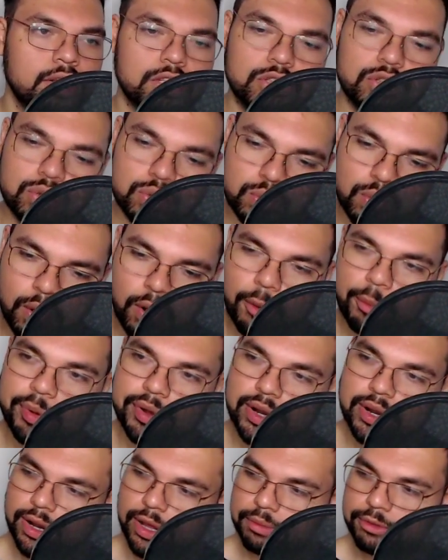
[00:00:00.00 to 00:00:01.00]
to
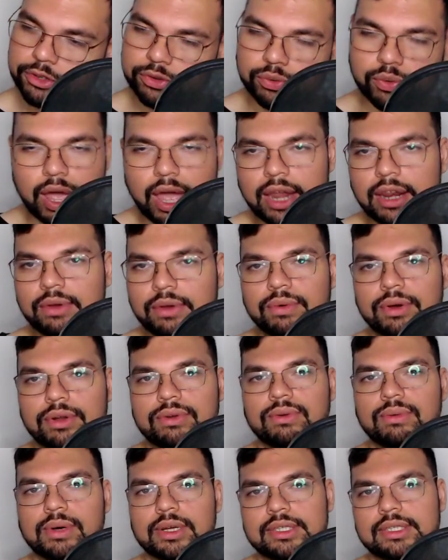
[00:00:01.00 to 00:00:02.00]
open it up to anyone
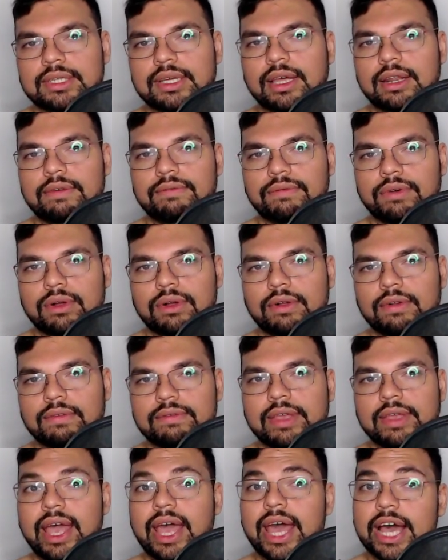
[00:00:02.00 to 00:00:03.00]
who wants to get involved?
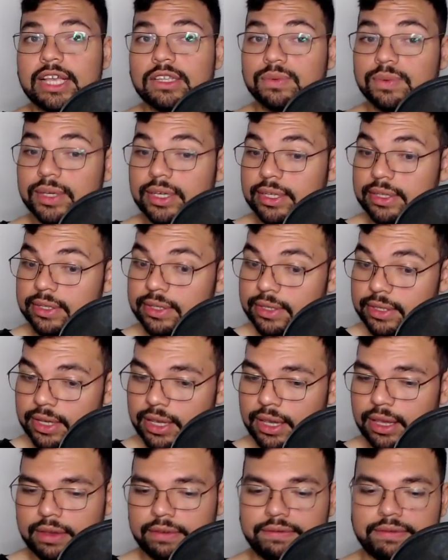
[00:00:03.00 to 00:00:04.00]
As we can
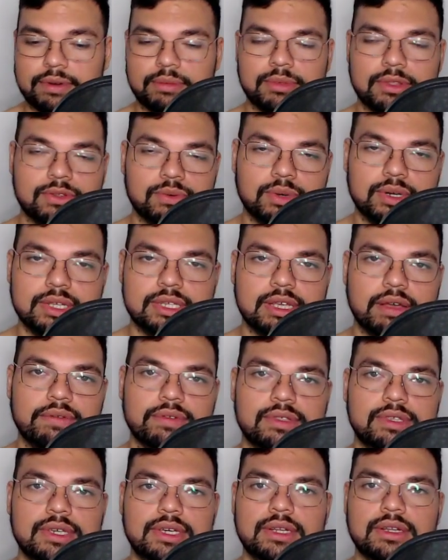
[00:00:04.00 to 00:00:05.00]
see from the
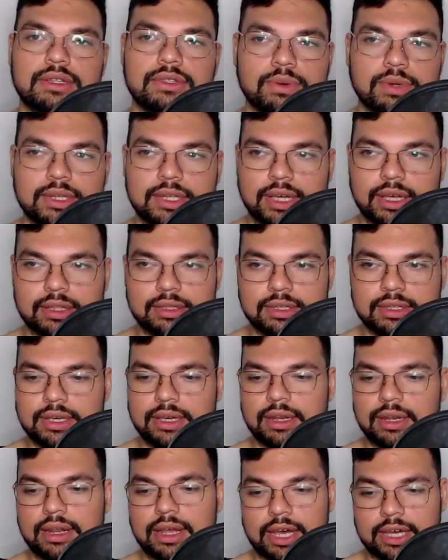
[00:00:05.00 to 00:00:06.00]
2017 and
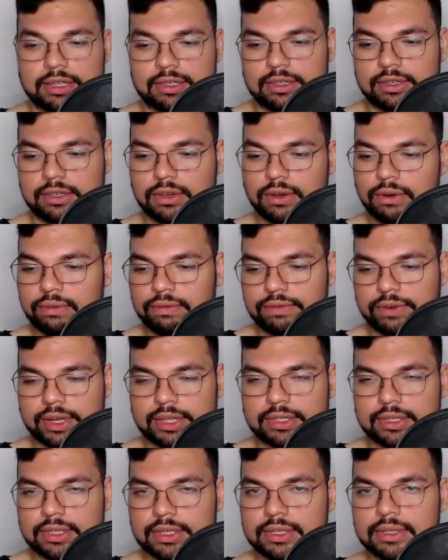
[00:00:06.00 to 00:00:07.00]
2018 ICO
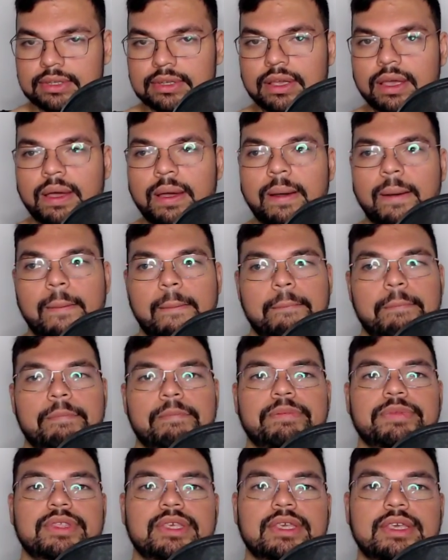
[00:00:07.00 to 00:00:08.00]
frenzies,
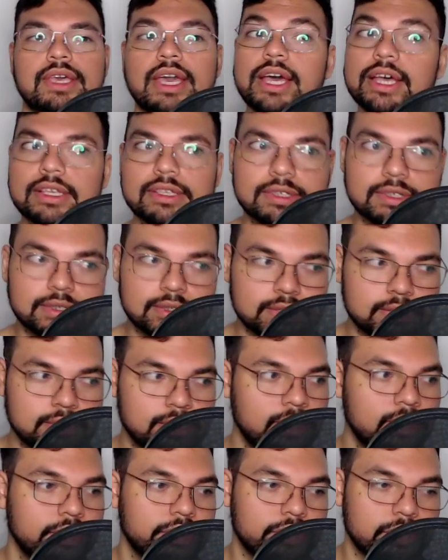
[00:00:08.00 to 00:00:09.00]
yes,
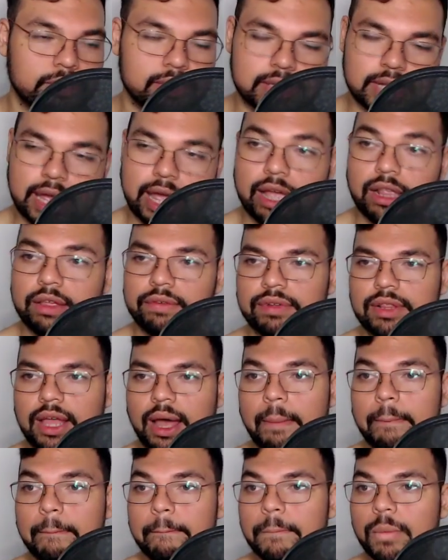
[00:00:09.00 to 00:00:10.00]
there's a hell of a
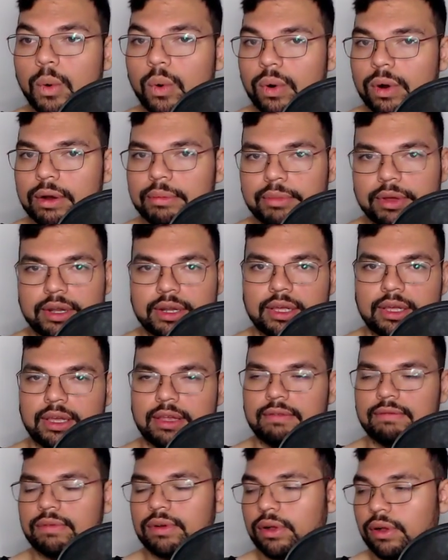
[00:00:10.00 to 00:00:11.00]
lot more money
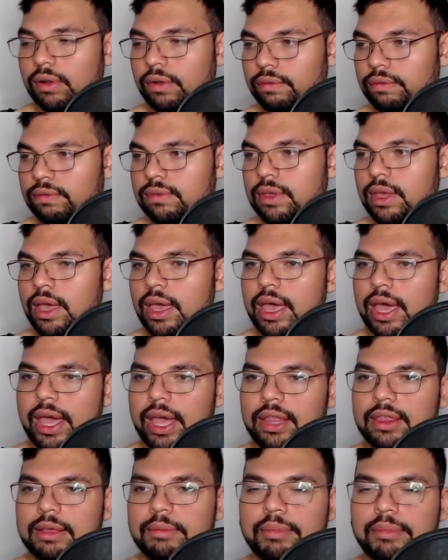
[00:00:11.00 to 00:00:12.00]
involved,
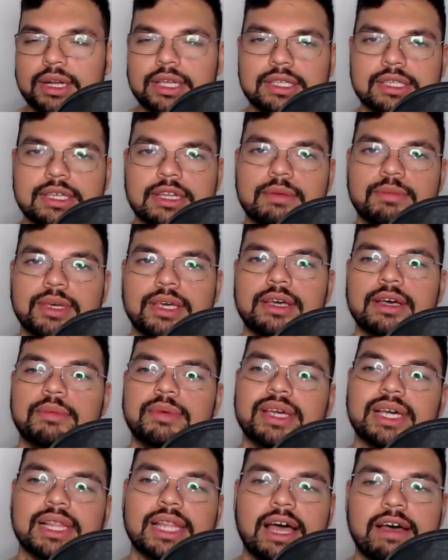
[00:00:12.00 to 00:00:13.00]
and the money is going to be
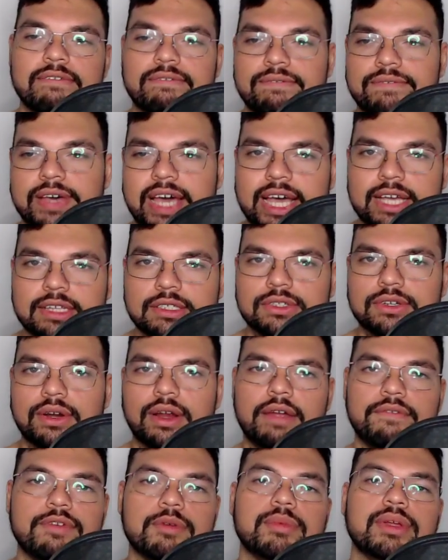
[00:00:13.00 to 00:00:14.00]
coming a lot faster
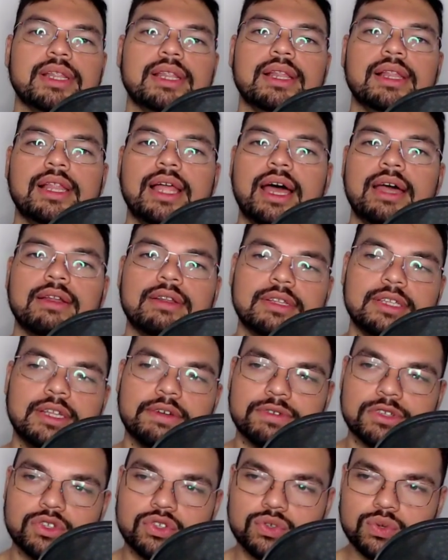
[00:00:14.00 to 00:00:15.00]
and from a lot
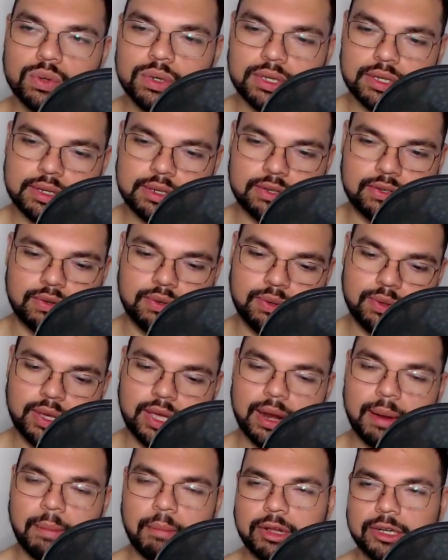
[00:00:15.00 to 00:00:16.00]
different sources, so you can
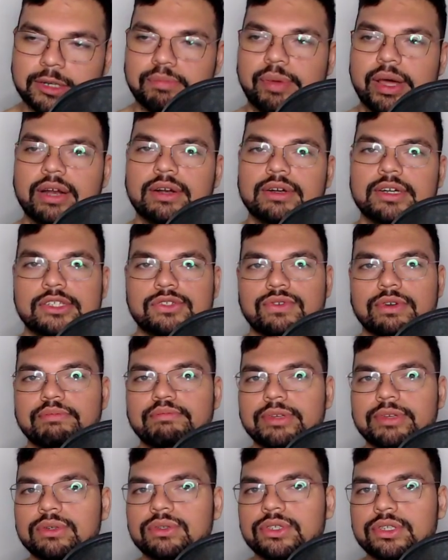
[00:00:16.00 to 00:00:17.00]
get a much better
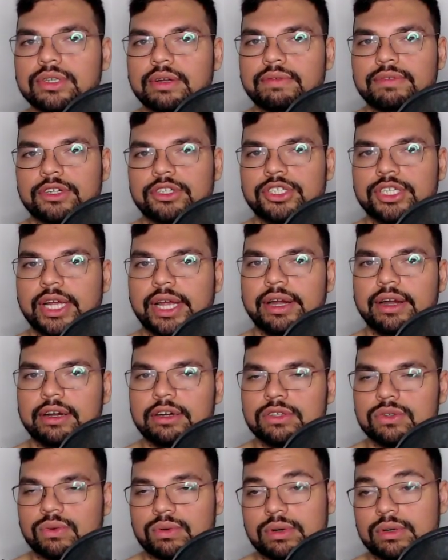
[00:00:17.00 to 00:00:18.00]
distribution of your
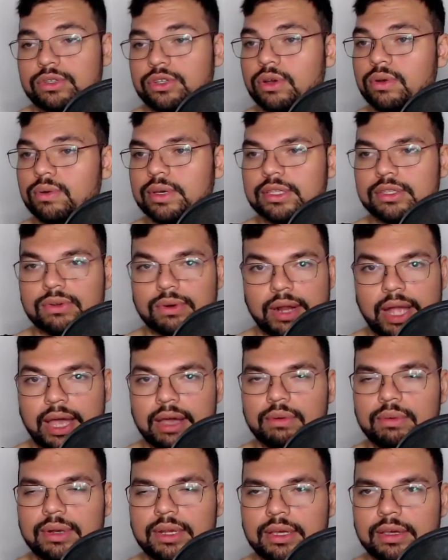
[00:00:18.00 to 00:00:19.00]
shares or tokens or
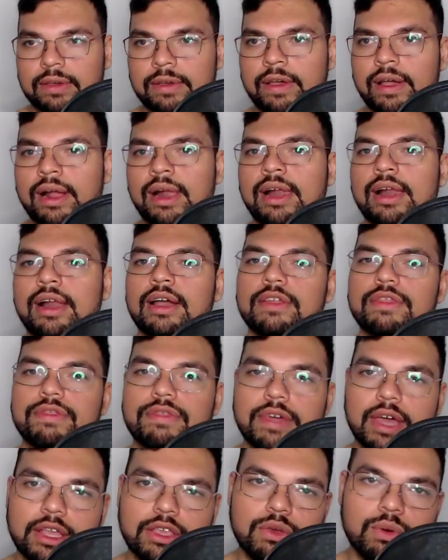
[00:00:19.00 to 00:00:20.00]
equity
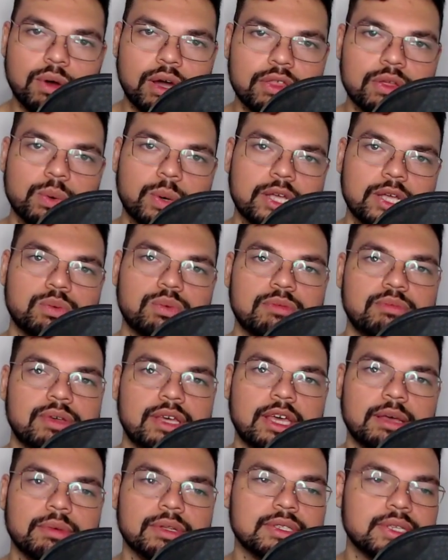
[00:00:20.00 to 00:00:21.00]
than you otherwise would
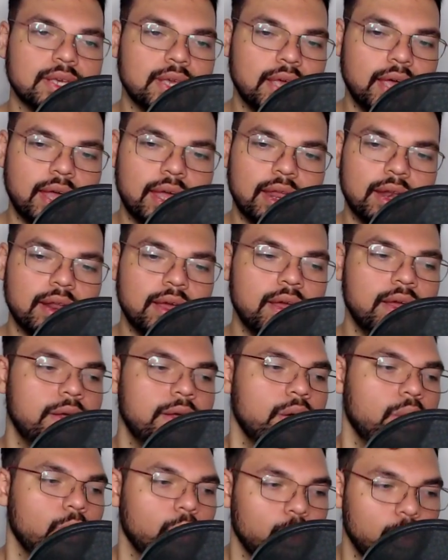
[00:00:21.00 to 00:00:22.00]
be able to get
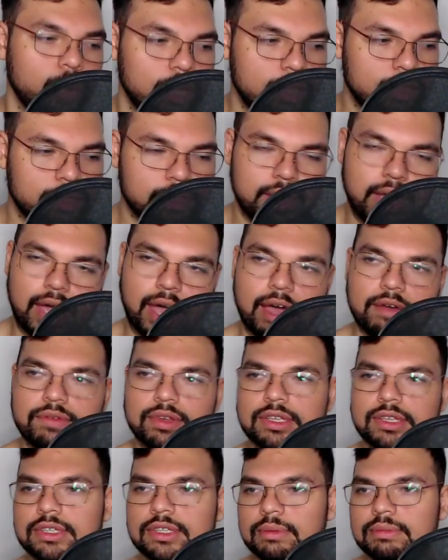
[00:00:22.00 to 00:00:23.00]
with
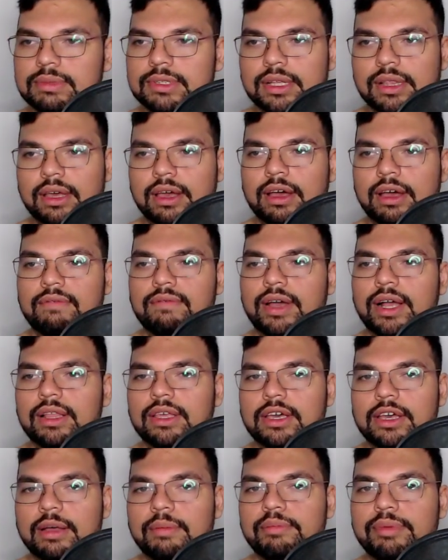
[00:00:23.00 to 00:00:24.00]
having some Silicon Valley
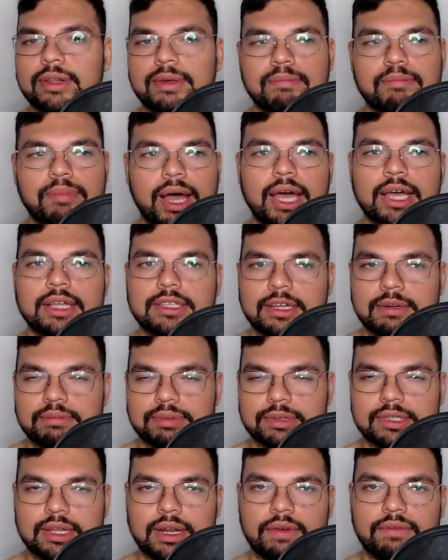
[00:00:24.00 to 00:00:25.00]
company buy
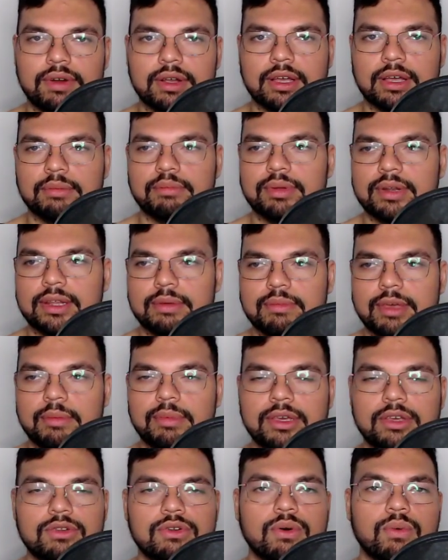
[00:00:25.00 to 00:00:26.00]
10% of your company. Maybe
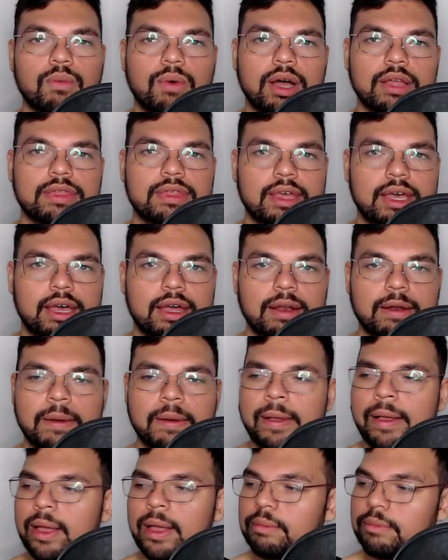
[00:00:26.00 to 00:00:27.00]
you don't want that.
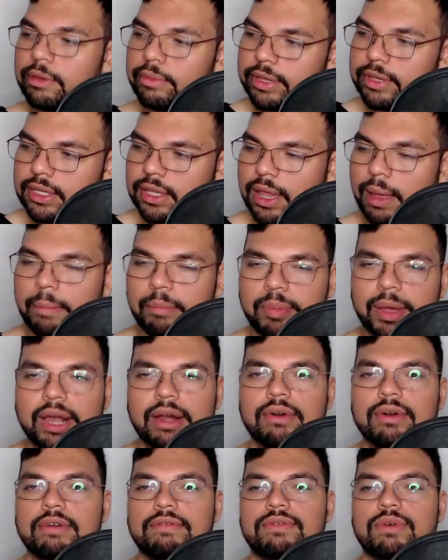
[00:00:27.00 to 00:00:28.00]
Maybe it's a lot
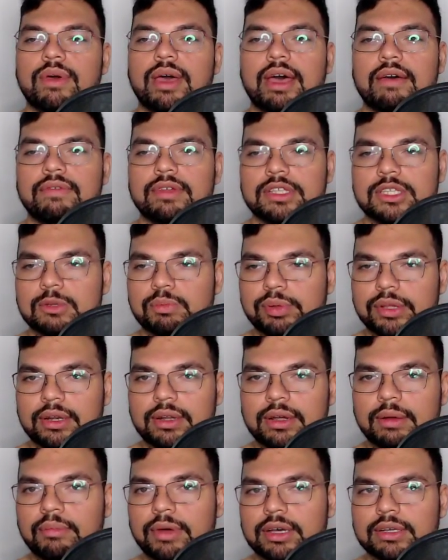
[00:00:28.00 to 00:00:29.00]
better if you have it split
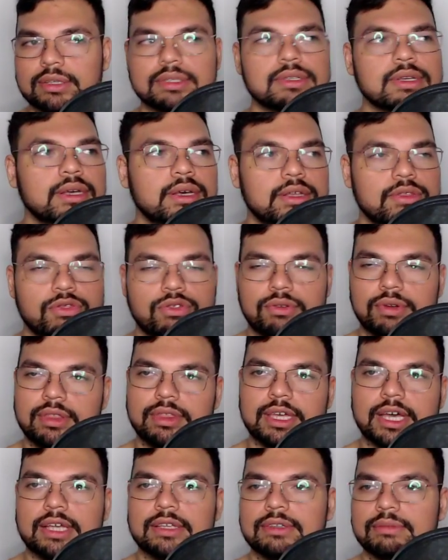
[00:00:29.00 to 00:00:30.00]
amongst
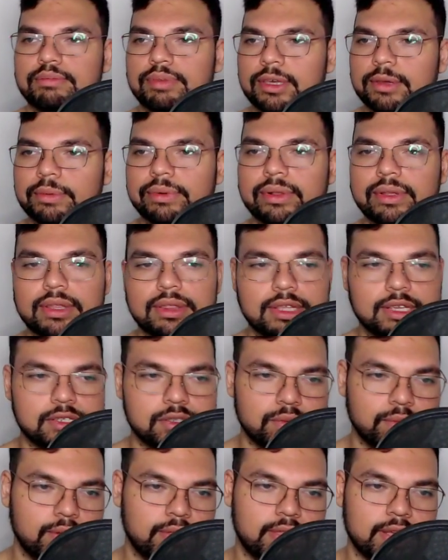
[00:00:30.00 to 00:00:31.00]
3,000 people, and these
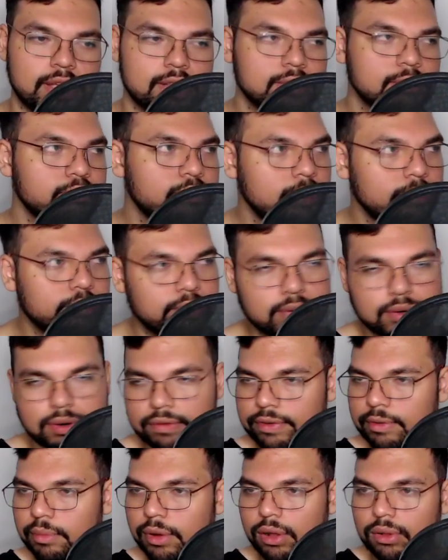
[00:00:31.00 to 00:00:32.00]
3,000 people are
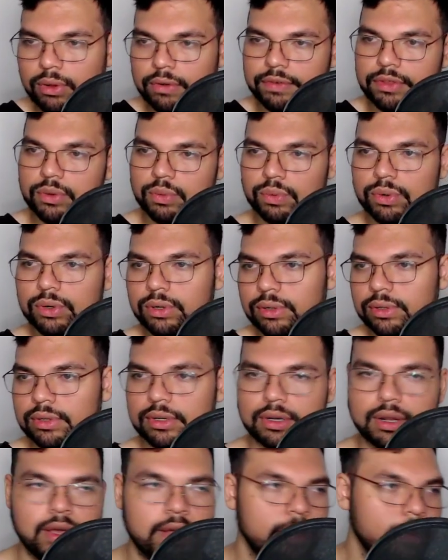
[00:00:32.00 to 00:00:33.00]
from all over the world,
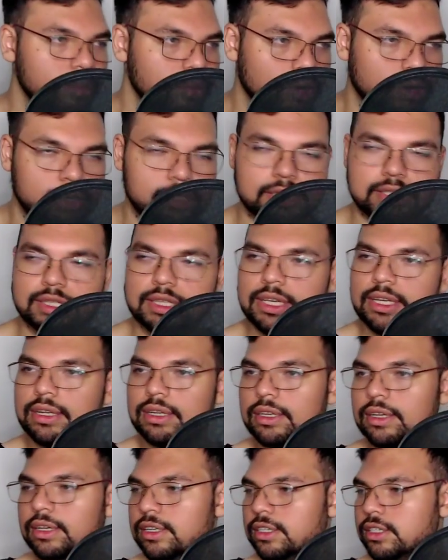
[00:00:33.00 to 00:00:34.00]
and
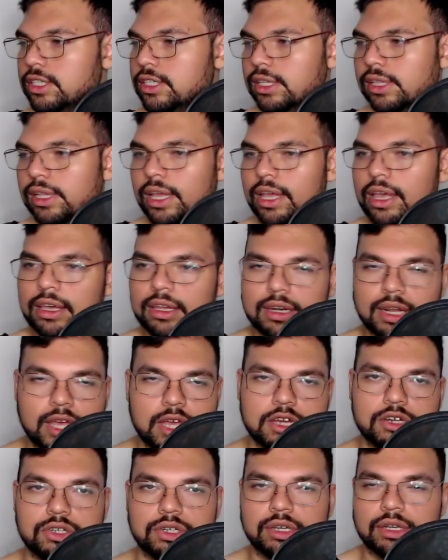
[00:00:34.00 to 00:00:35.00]
Argentina and Chile and
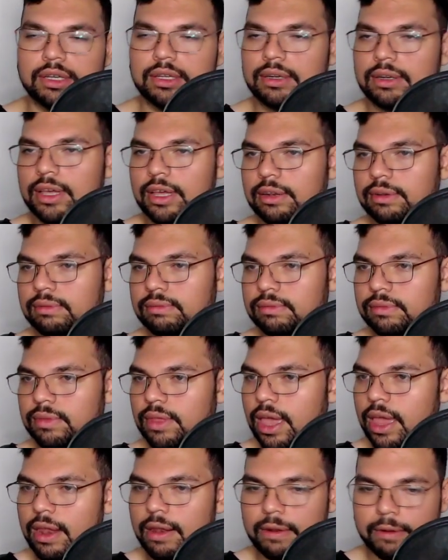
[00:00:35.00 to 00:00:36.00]
Asia
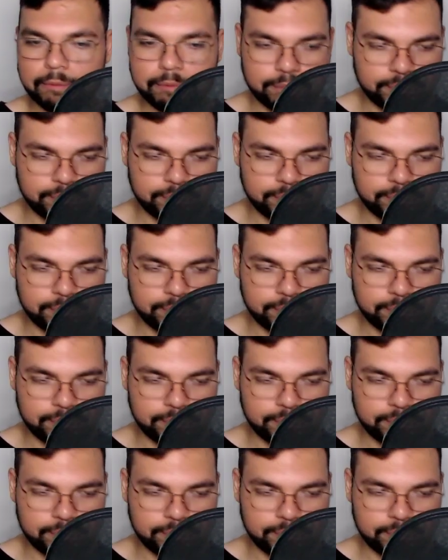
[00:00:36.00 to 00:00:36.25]
and